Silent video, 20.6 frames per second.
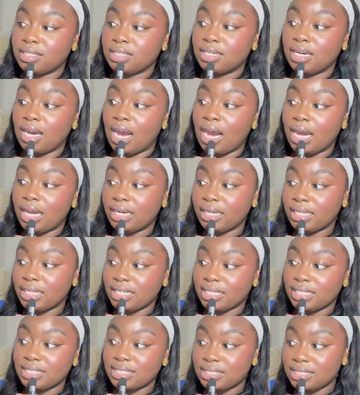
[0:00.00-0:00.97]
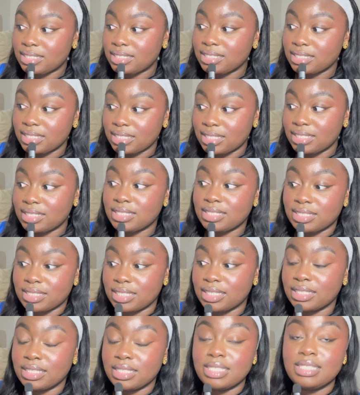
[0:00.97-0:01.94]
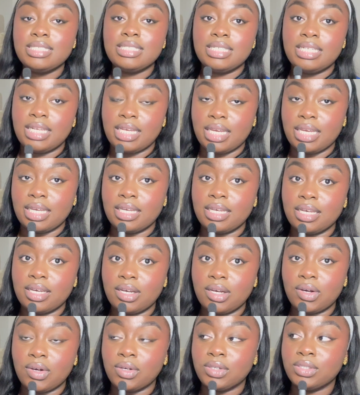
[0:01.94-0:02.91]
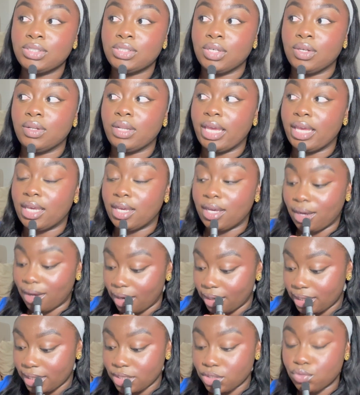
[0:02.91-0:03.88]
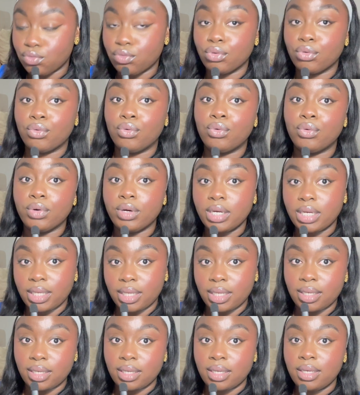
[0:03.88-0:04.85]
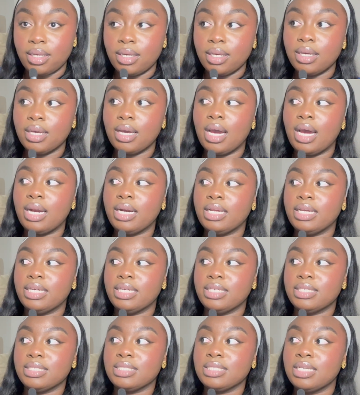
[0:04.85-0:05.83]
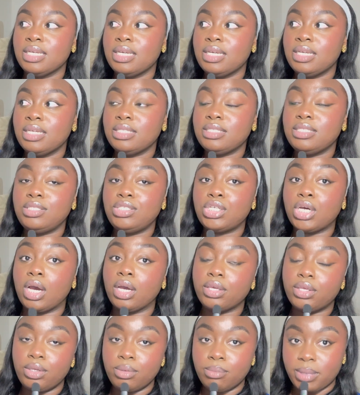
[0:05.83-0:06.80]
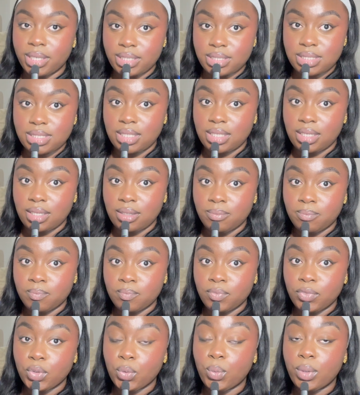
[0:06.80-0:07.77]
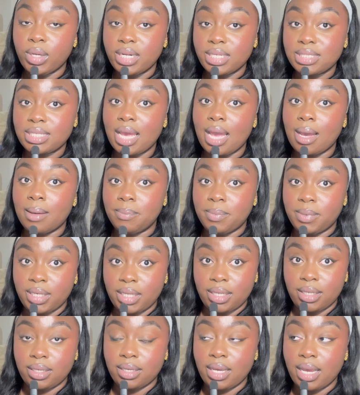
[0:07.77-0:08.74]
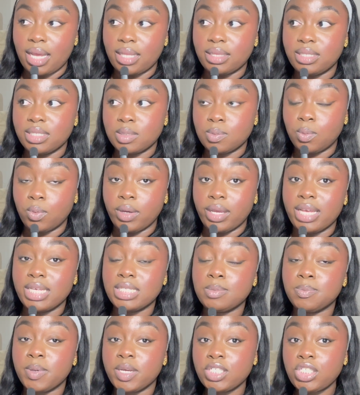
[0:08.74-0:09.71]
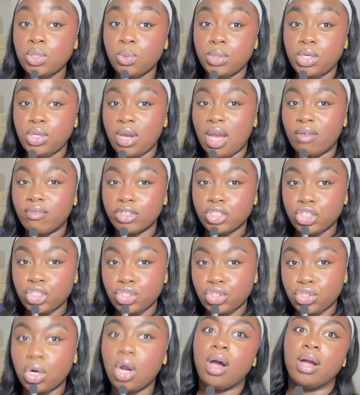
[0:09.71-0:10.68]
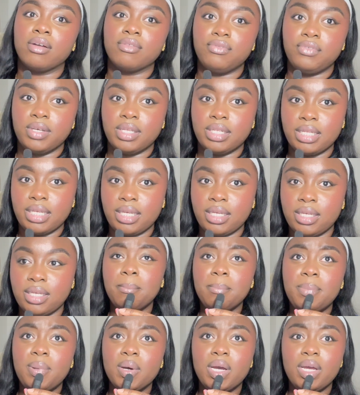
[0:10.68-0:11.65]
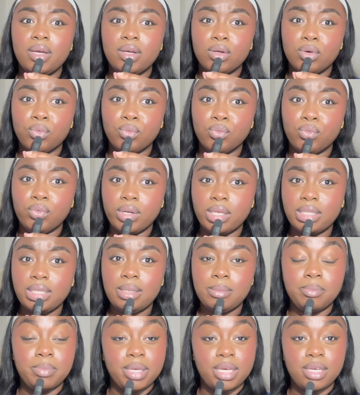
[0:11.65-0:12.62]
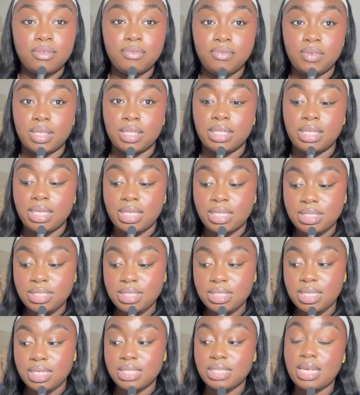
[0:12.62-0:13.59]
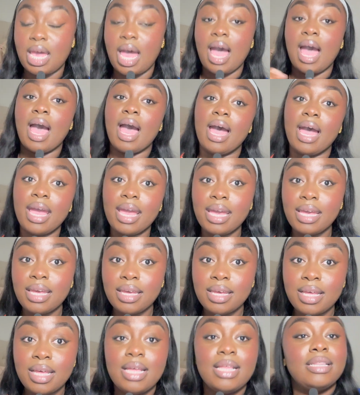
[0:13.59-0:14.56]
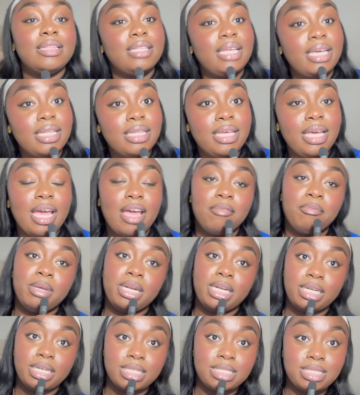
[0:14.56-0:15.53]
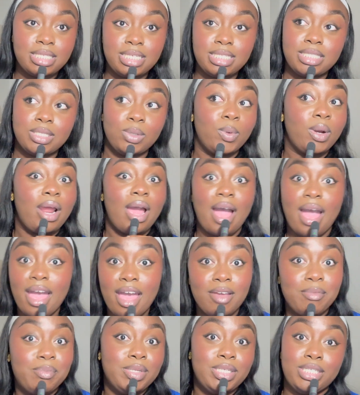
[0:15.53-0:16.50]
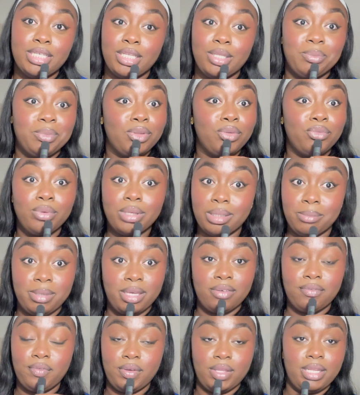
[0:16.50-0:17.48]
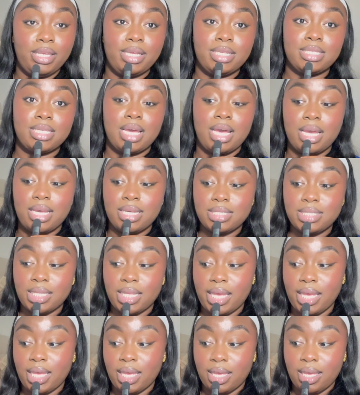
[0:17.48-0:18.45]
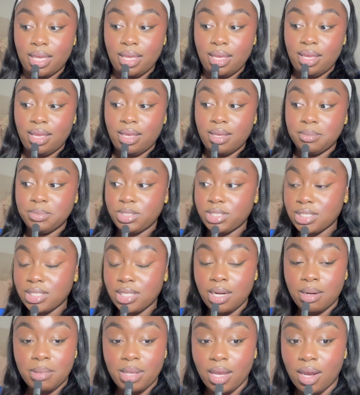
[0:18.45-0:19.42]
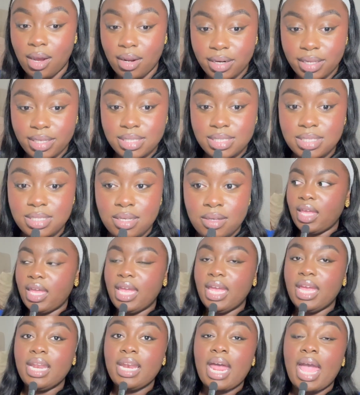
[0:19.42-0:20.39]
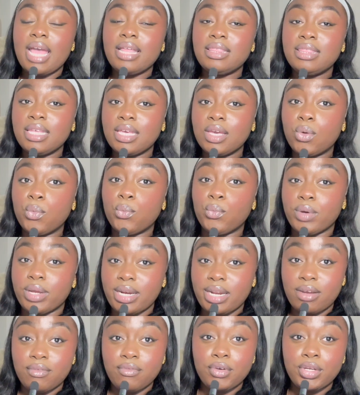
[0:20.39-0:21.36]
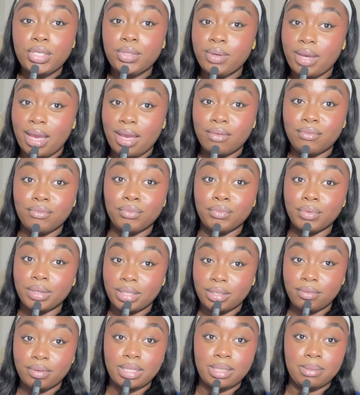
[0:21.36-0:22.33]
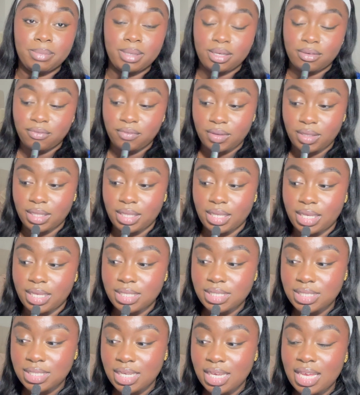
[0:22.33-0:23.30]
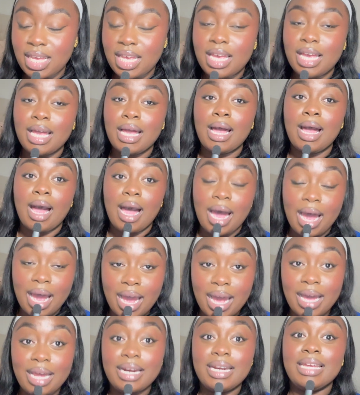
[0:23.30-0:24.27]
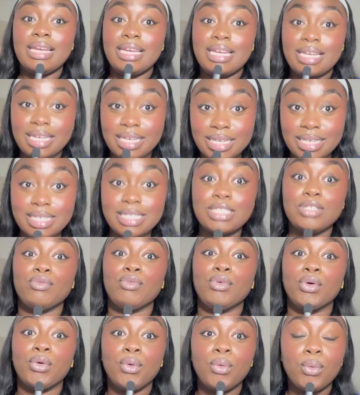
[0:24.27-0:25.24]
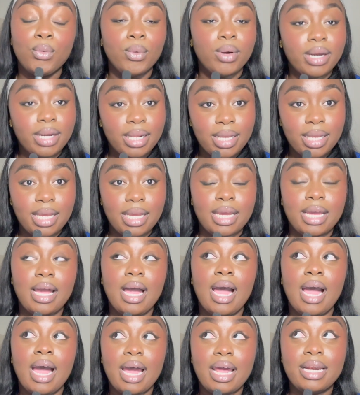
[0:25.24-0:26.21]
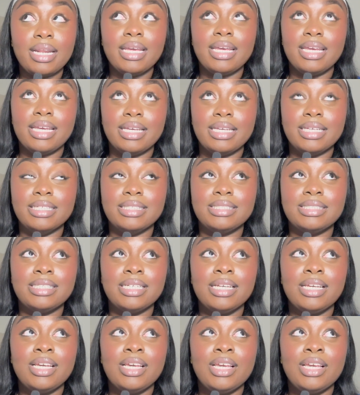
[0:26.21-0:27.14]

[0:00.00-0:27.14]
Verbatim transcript: God is is listening. Also, like God is recording. God is documenting what is happening at this point, especially when you have a strong feeling. But really big feelings, because I lately have been in a season where I have been dealing with really big feelings, guys. Like, just gonna be honest, and I think whenever you have really, really big feelings, God is recording it. God is